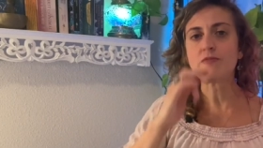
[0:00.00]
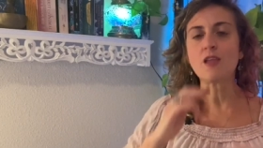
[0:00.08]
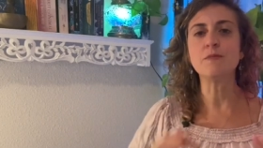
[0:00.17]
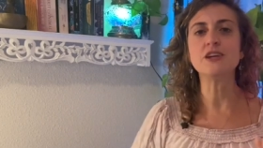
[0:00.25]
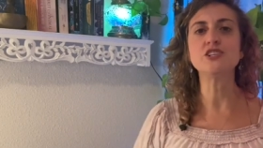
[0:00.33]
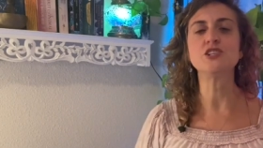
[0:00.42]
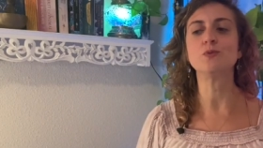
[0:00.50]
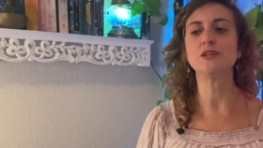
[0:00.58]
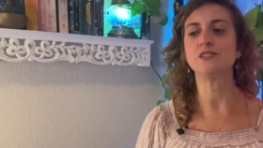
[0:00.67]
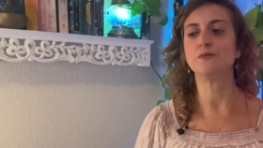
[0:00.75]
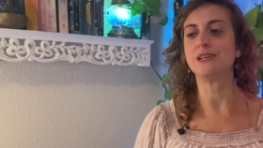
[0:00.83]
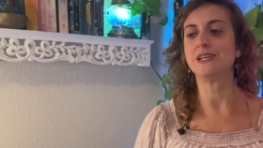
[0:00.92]
May she
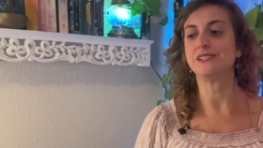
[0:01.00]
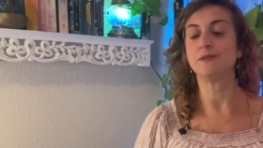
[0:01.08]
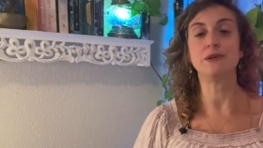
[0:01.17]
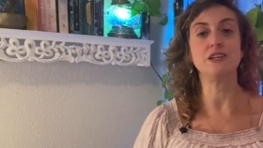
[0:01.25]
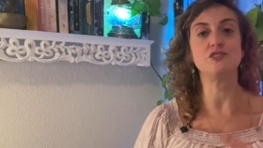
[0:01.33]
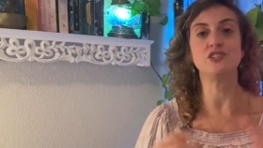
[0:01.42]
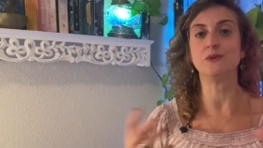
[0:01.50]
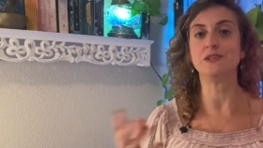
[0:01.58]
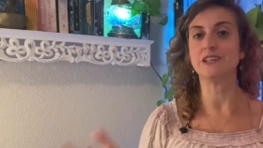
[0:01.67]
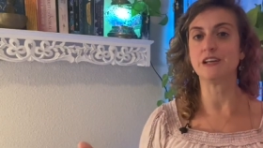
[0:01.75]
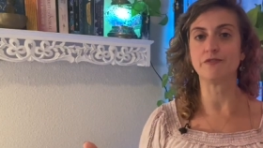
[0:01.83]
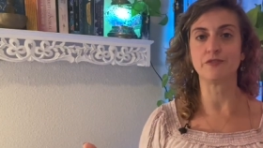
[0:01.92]
rest in peace. But if she's been
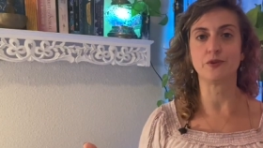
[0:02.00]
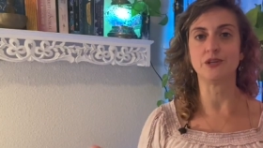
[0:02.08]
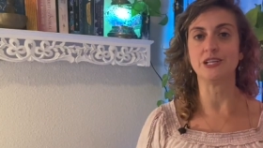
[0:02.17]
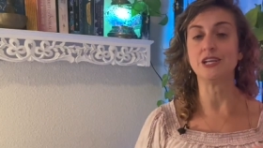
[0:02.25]
dead for 30